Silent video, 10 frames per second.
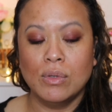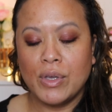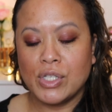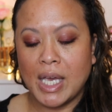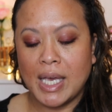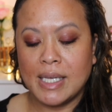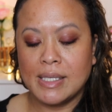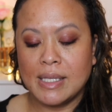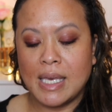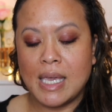which
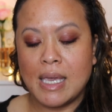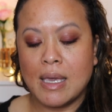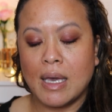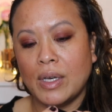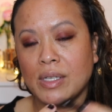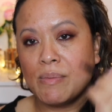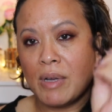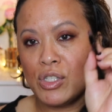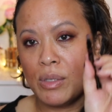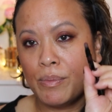has the uh,
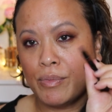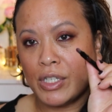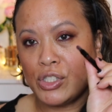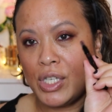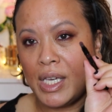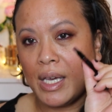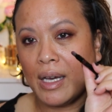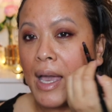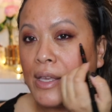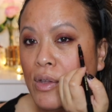smudger brush
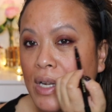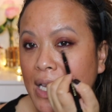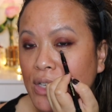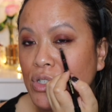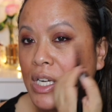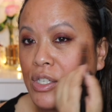here. And you literally